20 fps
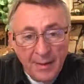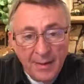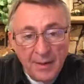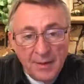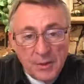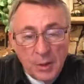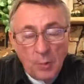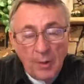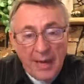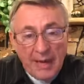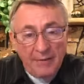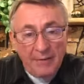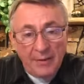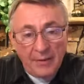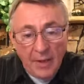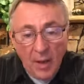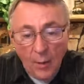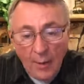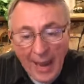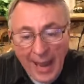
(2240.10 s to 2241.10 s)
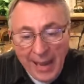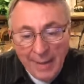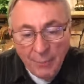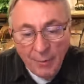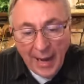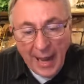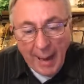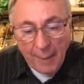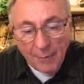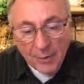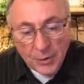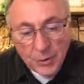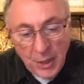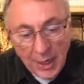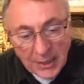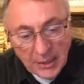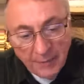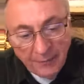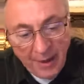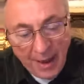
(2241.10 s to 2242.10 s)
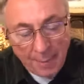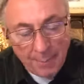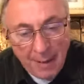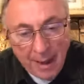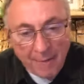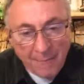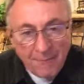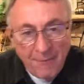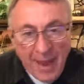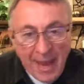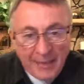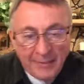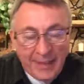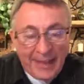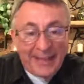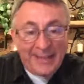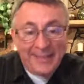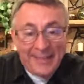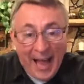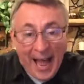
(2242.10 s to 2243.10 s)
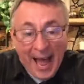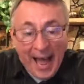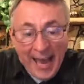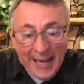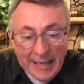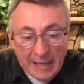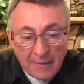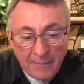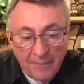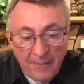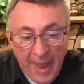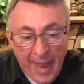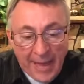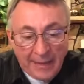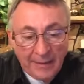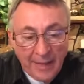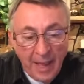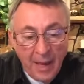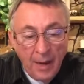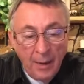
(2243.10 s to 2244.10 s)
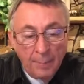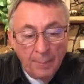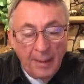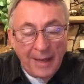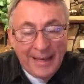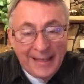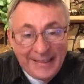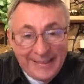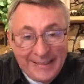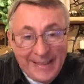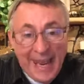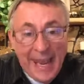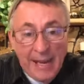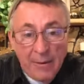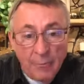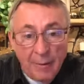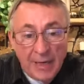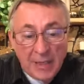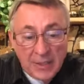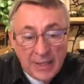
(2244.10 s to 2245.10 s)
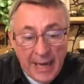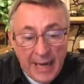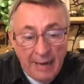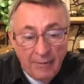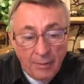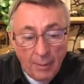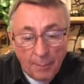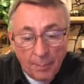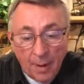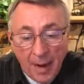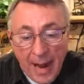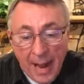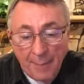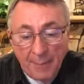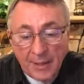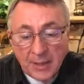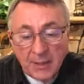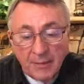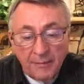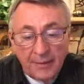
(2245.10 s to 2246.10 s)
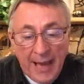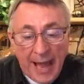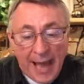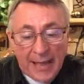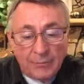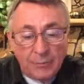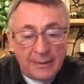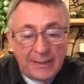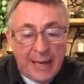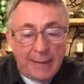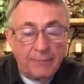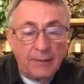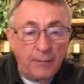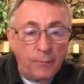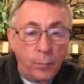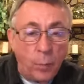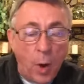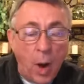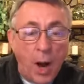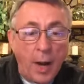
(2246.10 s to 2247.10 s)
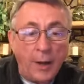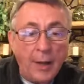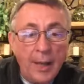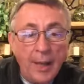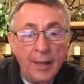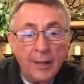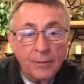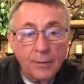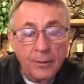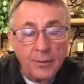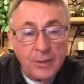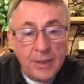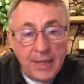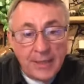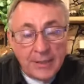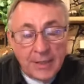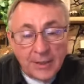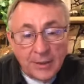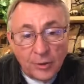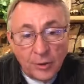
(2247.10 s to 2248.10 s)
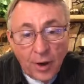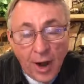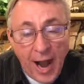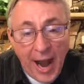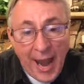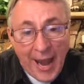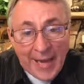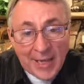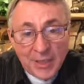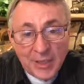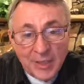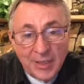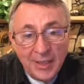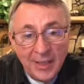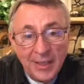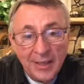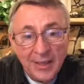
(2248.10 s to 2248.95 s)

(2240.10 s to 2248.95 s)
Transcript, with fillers: So even though Abraham was justified by faith, he died in faith but he didn't receive the promise of God's redemptive work through Jesus Christ.